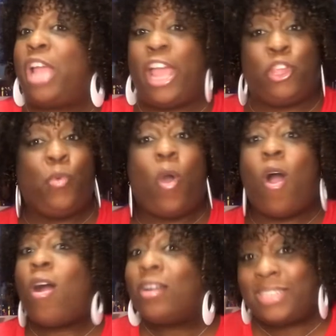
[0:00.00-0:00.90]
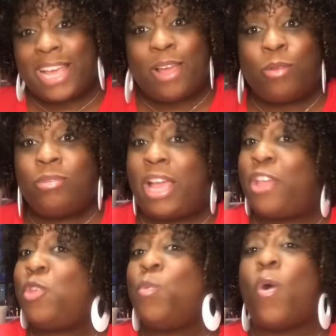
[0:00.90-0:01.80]
you are down
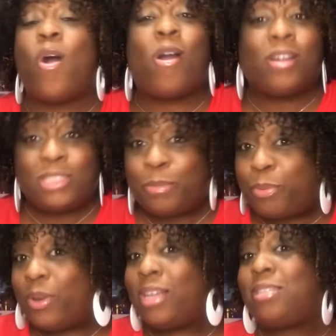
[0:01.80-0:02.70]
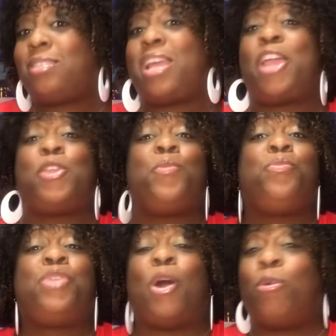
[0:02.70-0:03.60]
and you are depressed and you
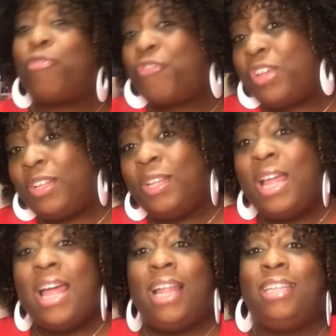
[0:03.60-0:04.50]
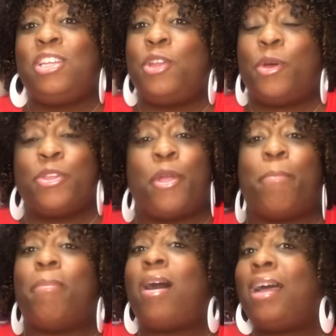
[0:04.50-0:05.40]
don't feel, your
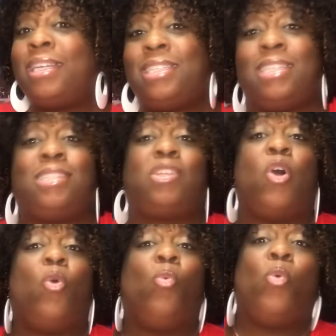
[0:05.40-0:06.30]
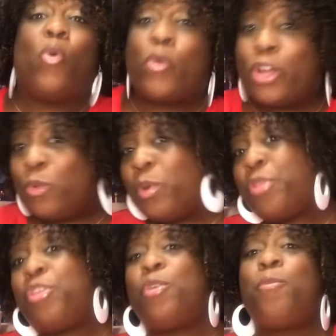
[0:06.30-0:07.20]
mind is warring
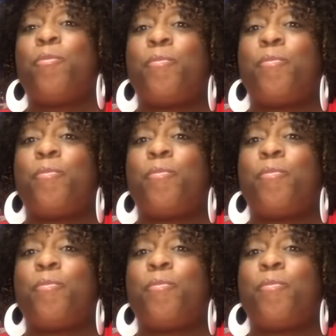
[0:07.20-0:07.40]
with you,